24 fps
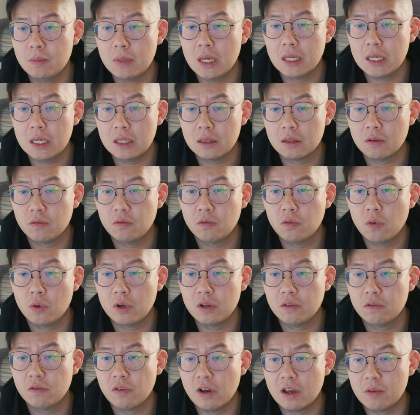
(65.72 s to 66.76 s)
making the
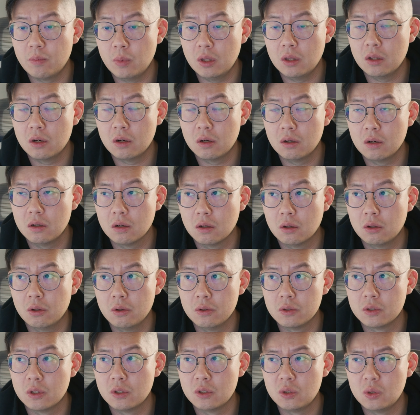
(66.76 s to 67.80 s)
45mm
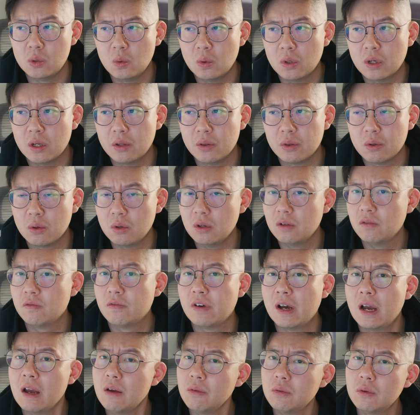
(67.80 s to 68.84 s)
closer to a
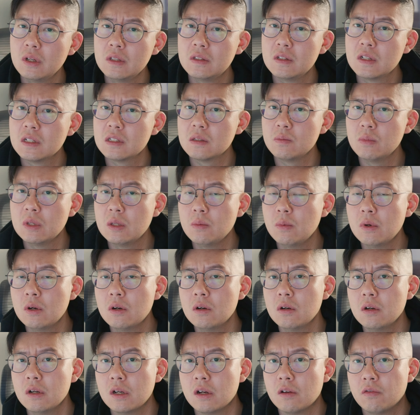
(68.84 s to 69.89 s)

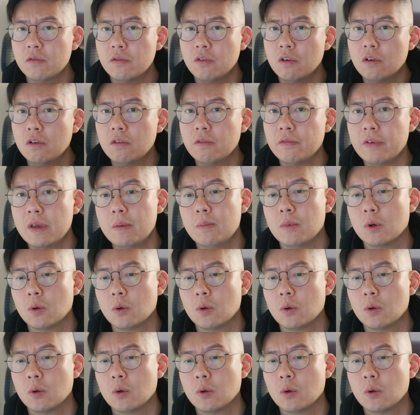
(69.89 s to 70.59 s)
36mm a full frame